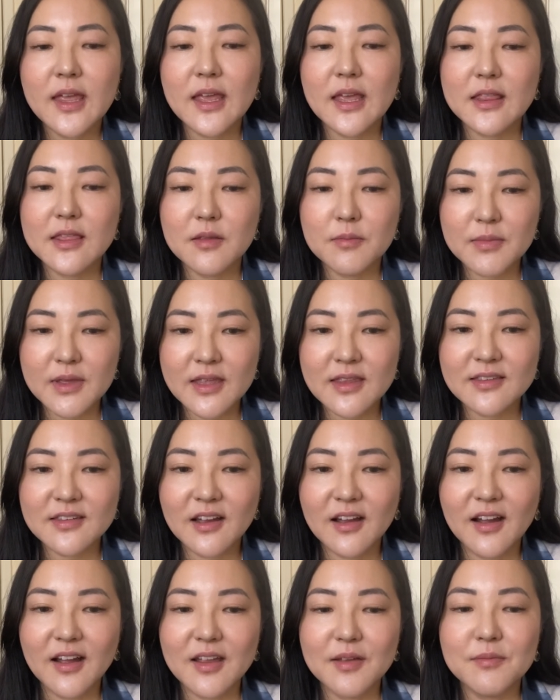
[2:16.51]
In the
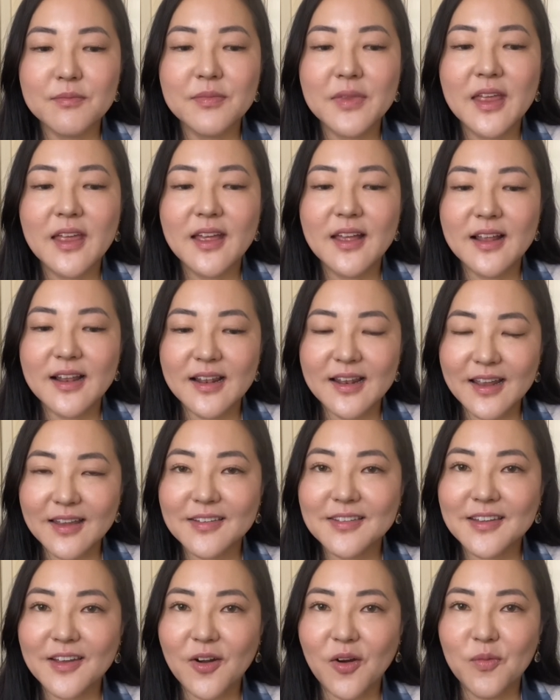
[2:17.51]
meantime,
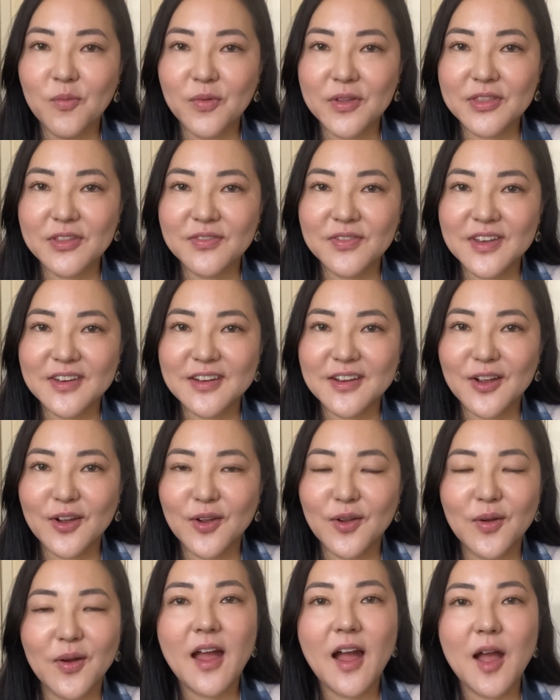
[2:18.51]
let's get on with the
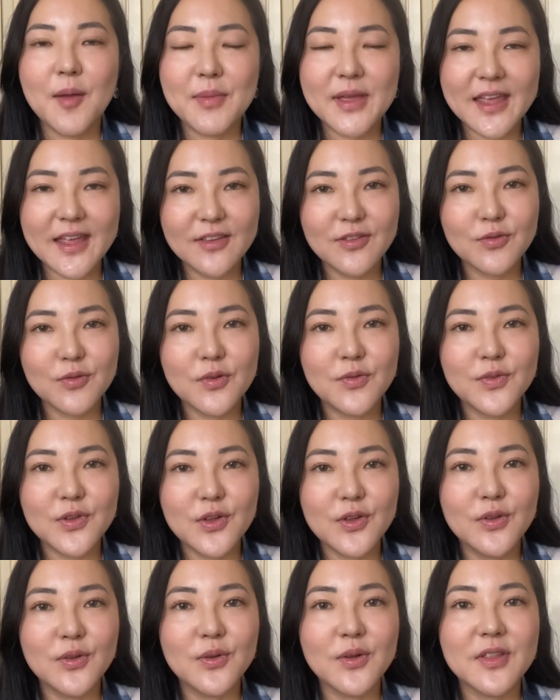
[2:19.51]
video. I'm here to
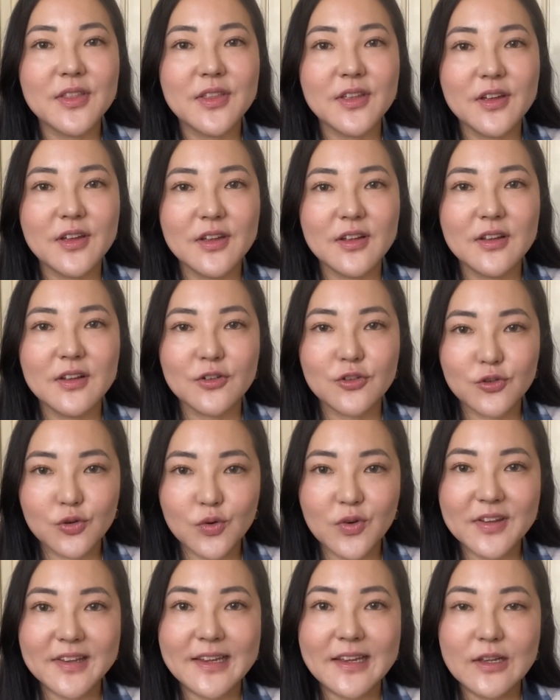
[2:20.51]
review the
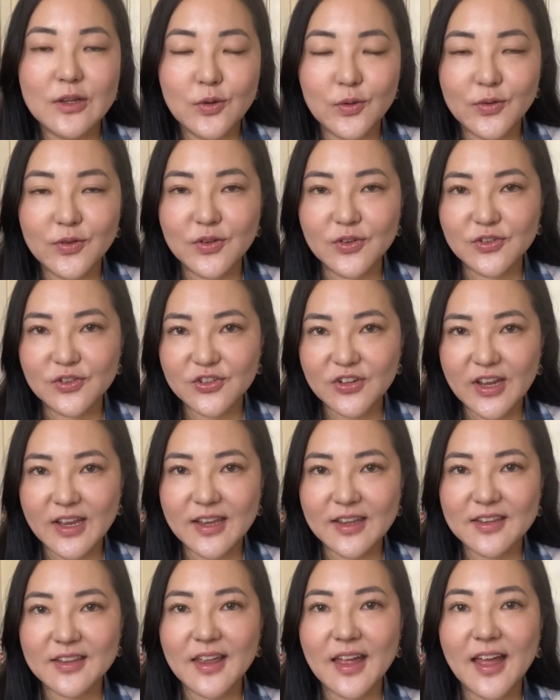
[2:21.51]
Luxuriously Lucent
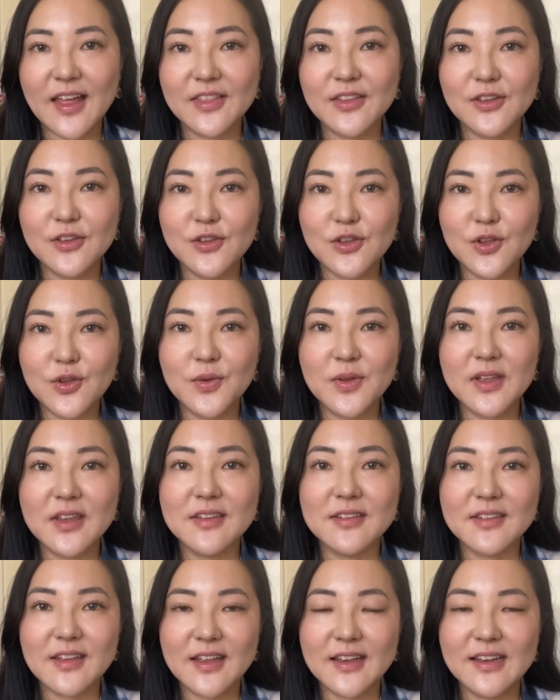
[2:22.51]
shades and the new
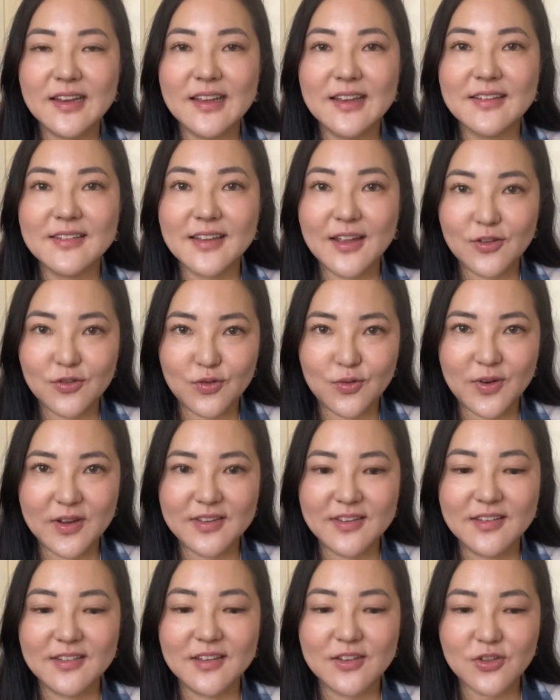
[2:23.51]
Insanely
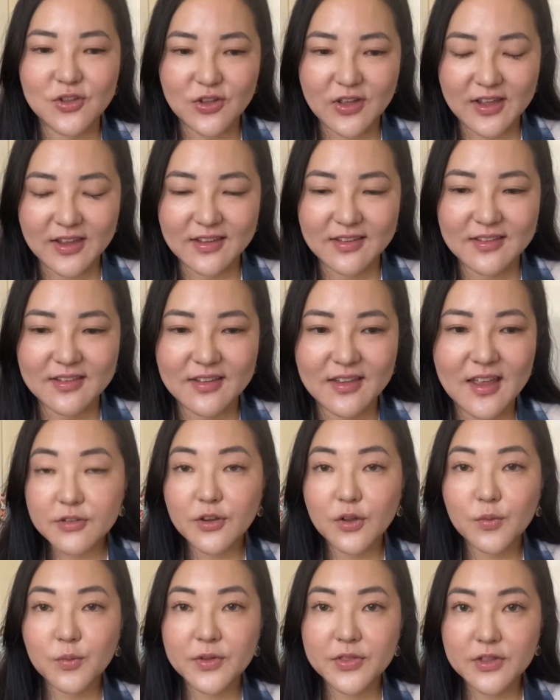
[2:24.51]
Saturated shades.
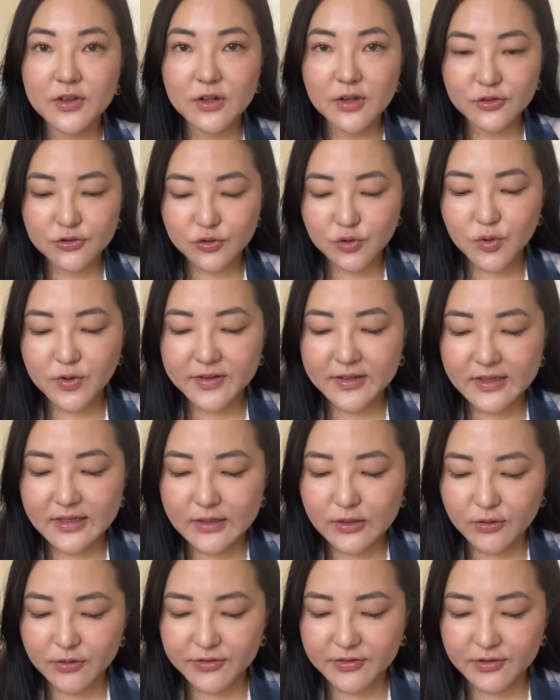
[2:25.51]
So with the Luxuriously
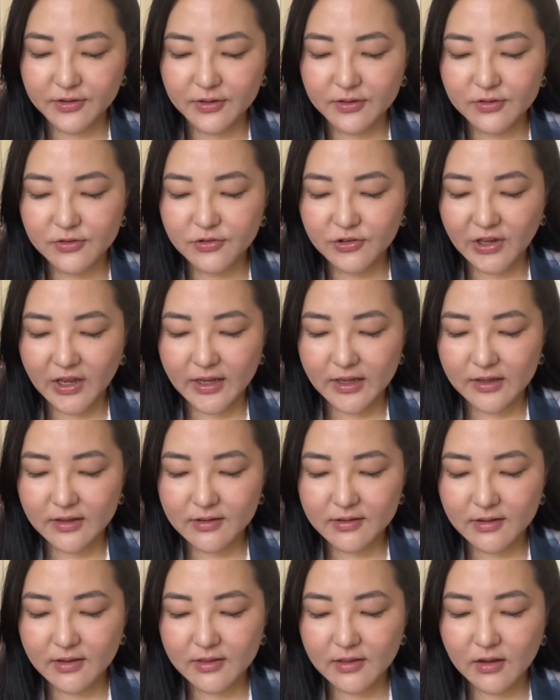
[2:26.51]
Lucent
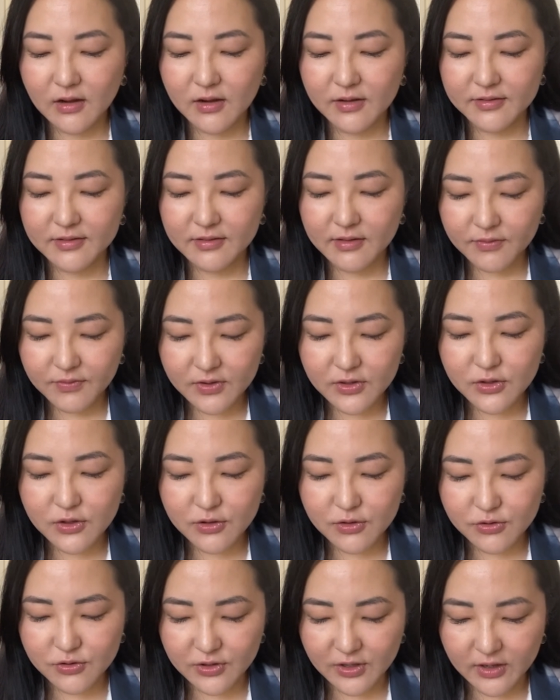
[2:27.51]
shades, there are 7
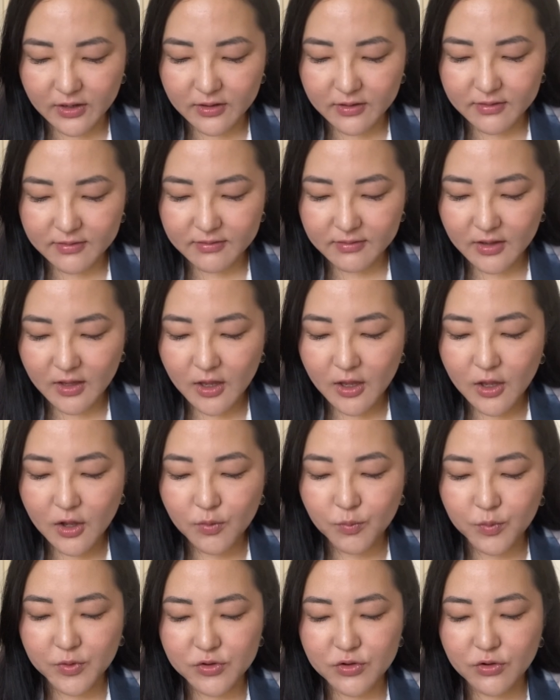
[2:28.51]
new shades
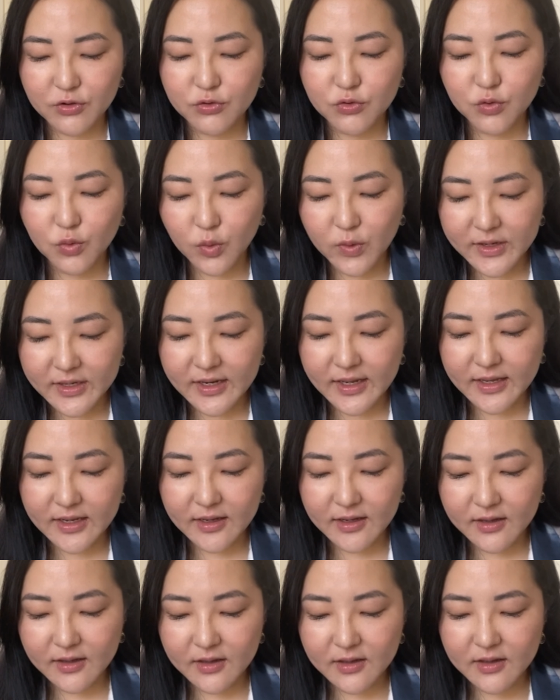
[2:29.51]
which are joining